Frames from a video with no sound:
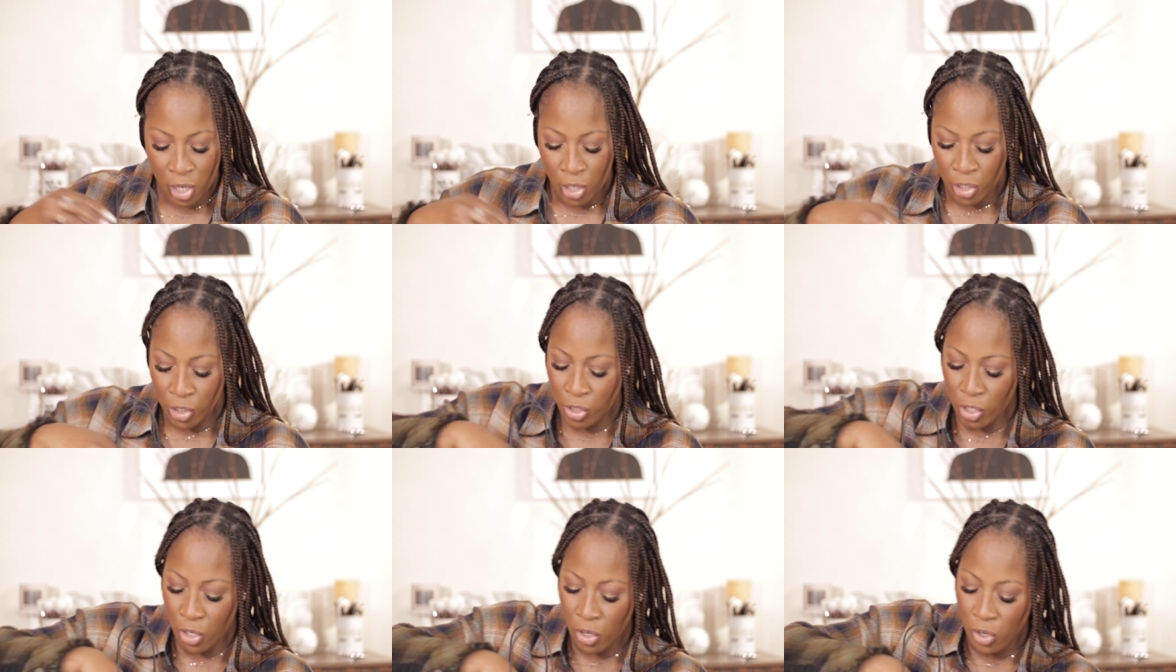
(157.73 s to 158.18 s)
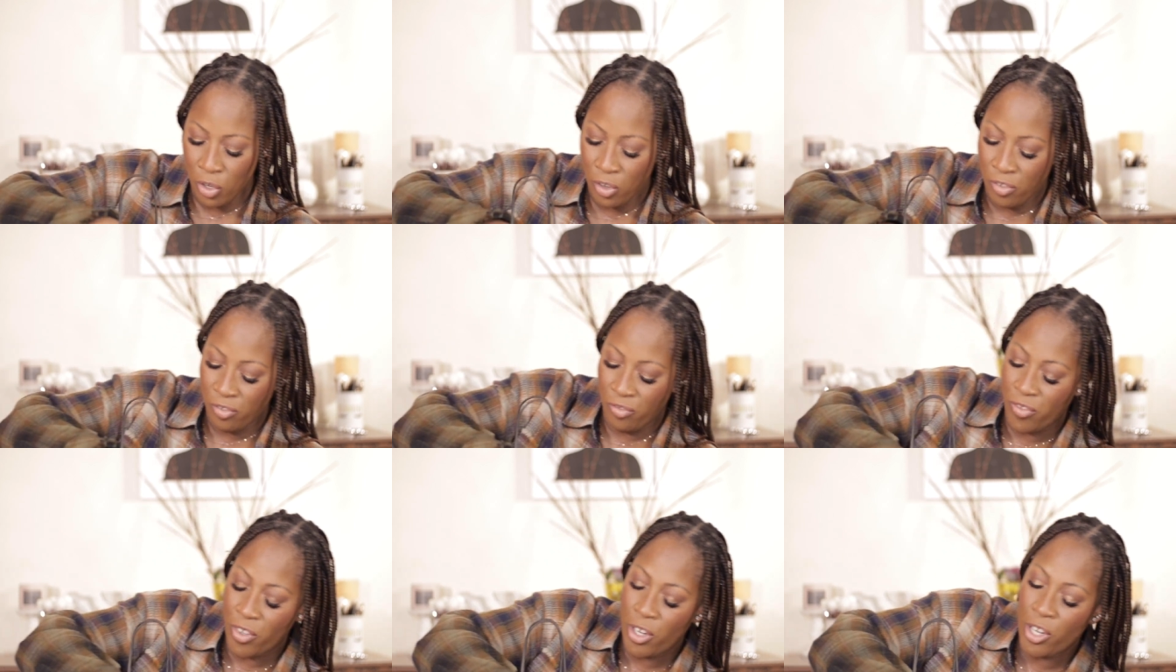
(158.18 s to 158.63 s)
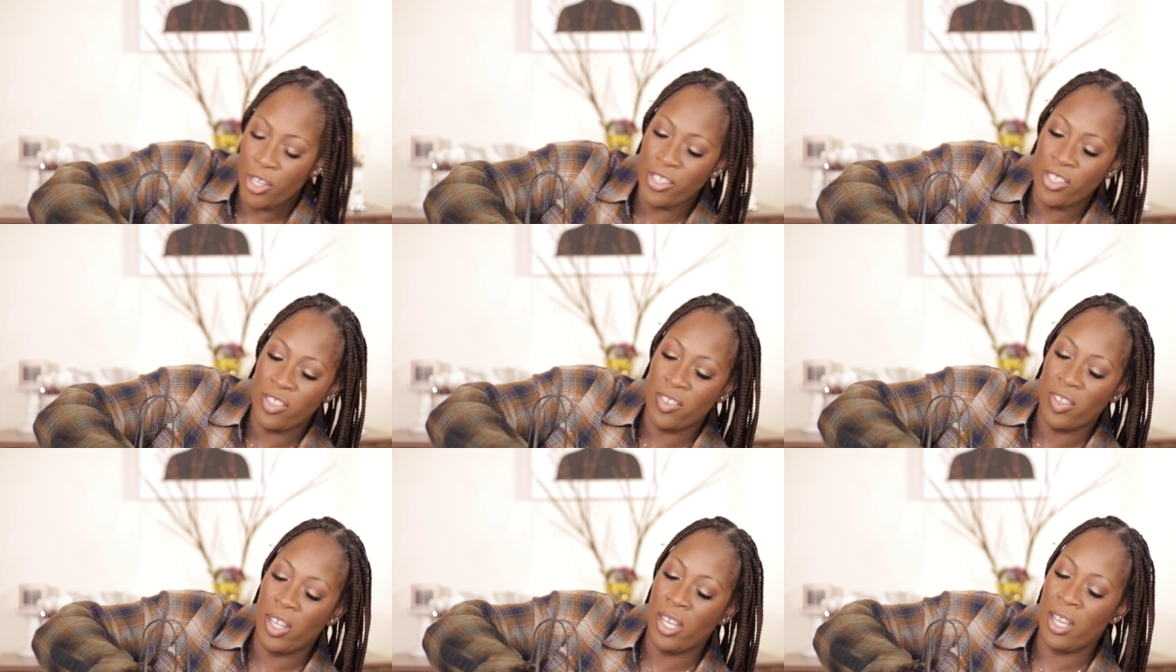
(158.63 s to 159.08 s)
So
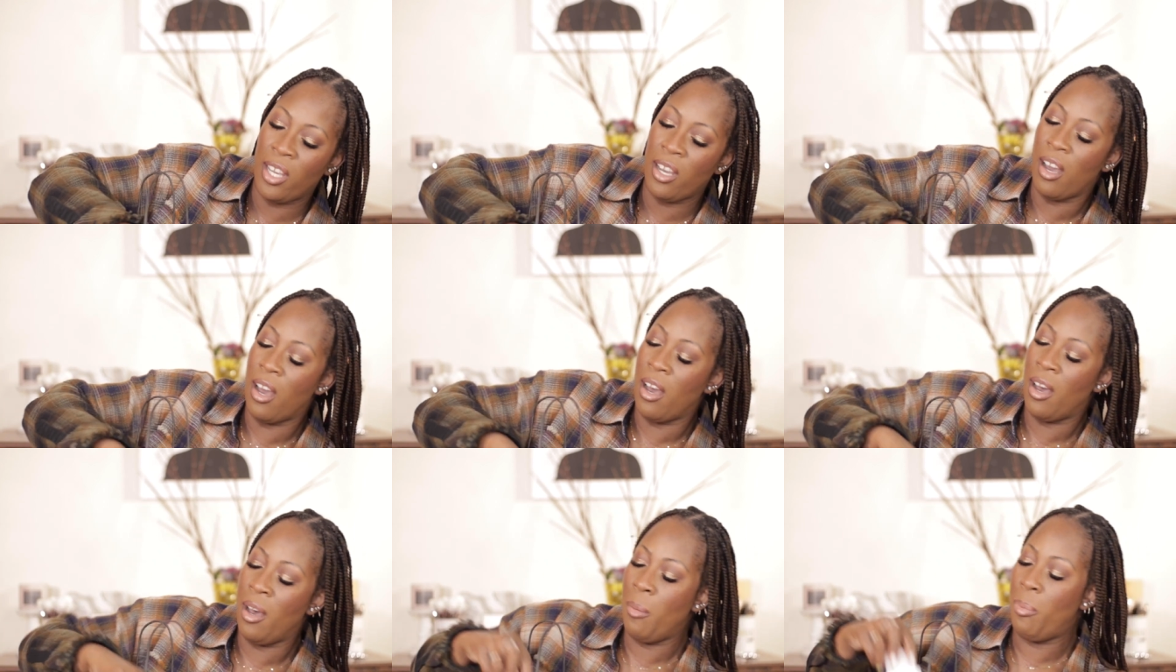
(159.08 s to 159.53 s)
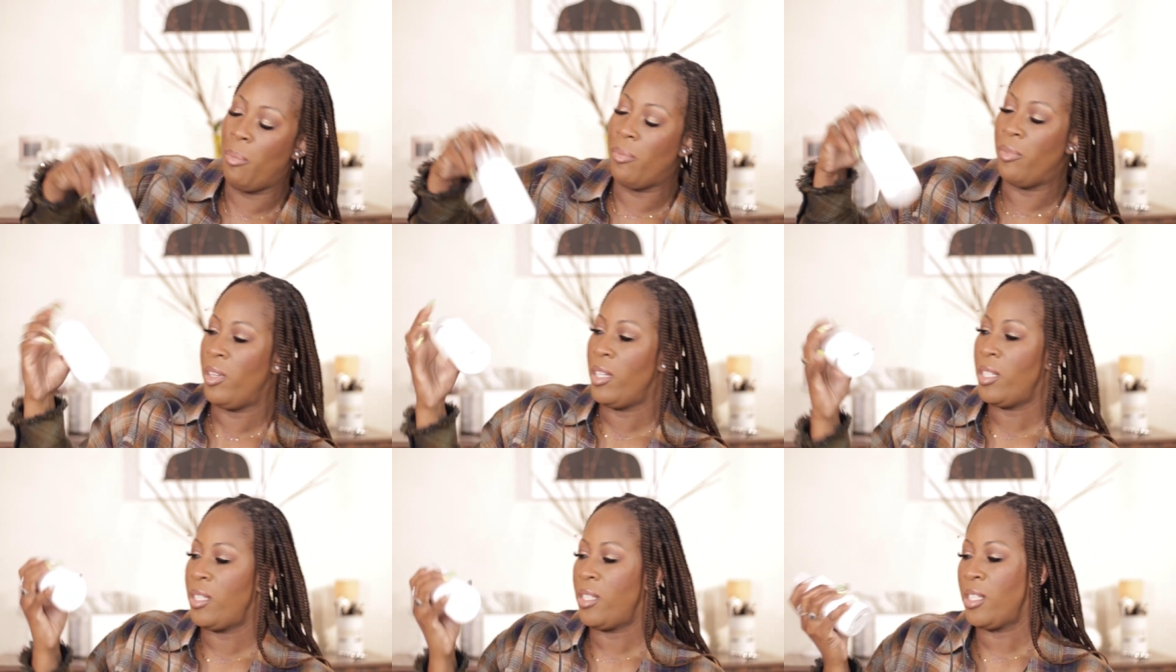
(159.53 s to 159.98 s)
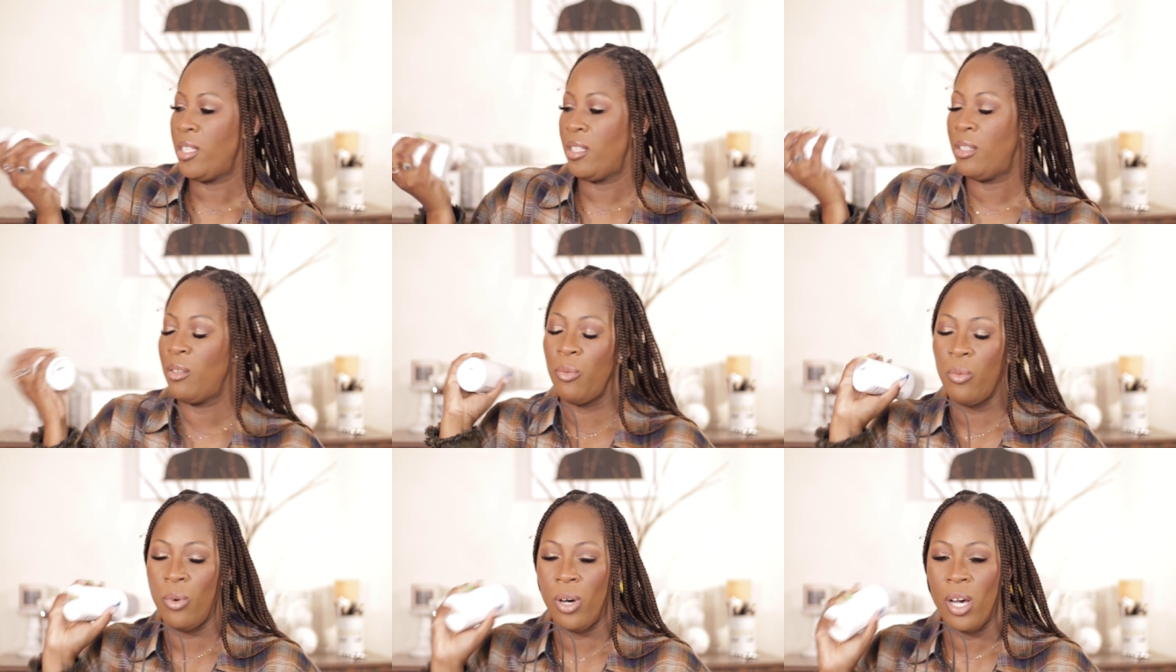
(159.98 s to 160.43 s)
first thing up, this is
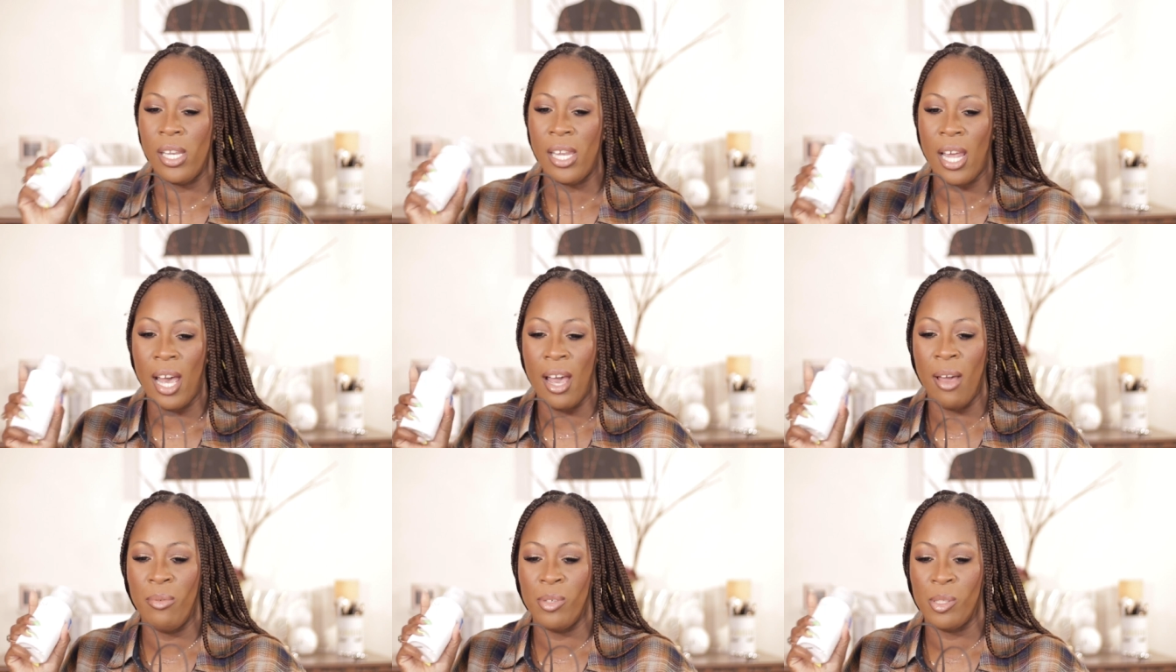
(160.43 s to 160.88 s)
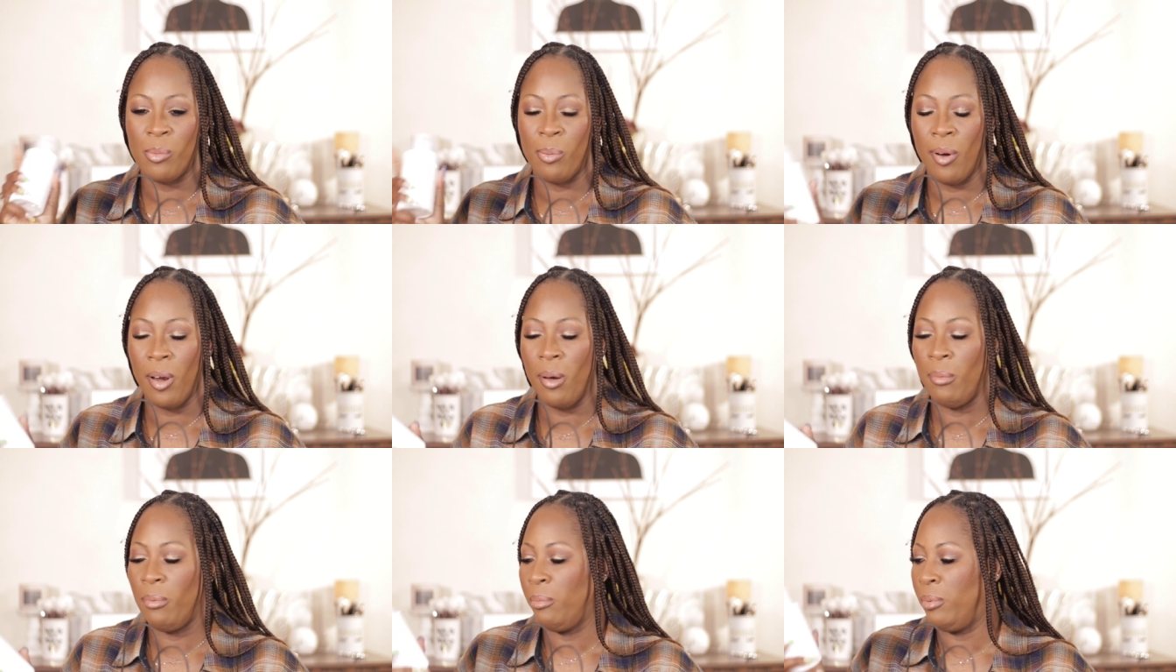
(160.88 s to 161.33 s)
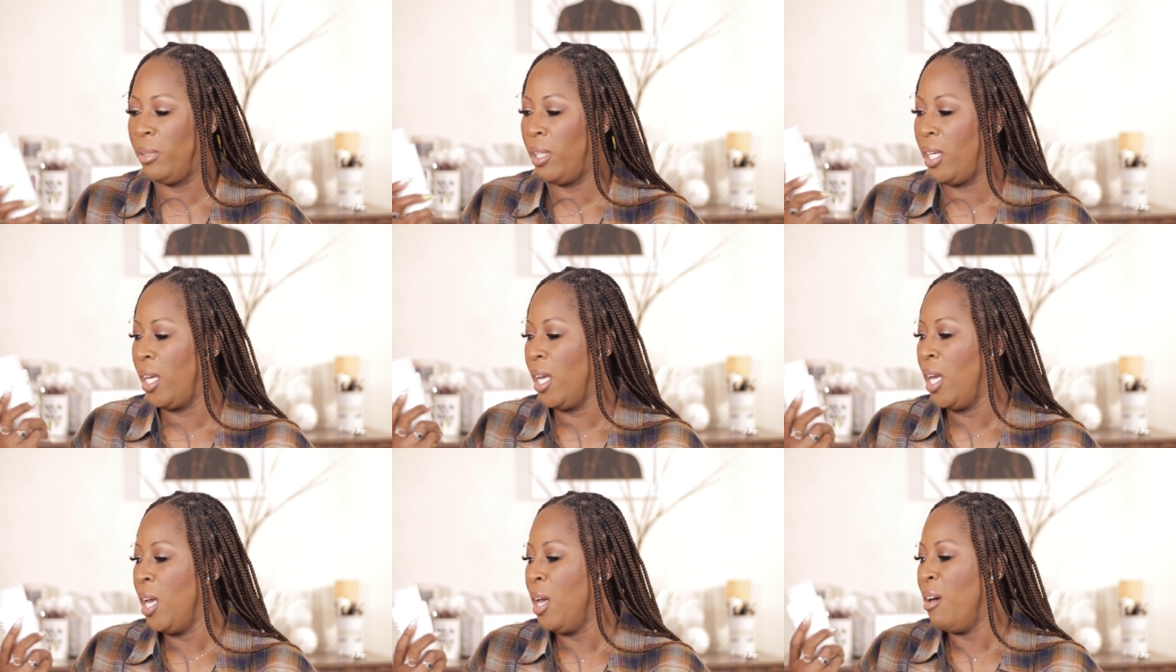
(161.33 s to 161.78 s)
the what I was
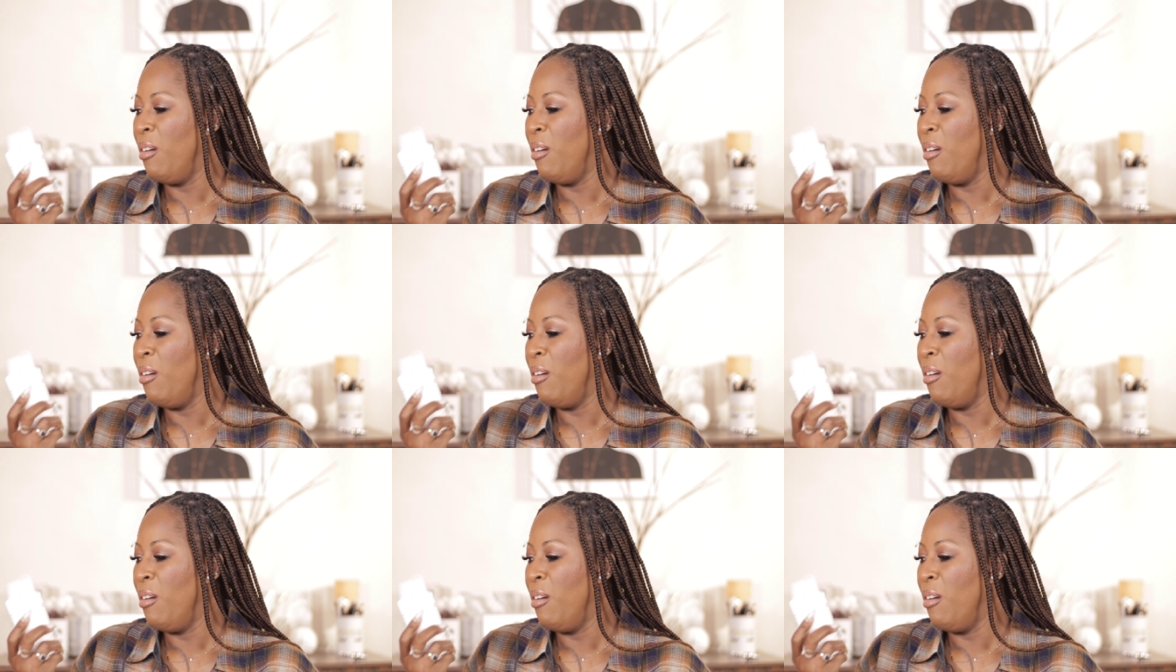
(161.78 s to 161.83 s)
probably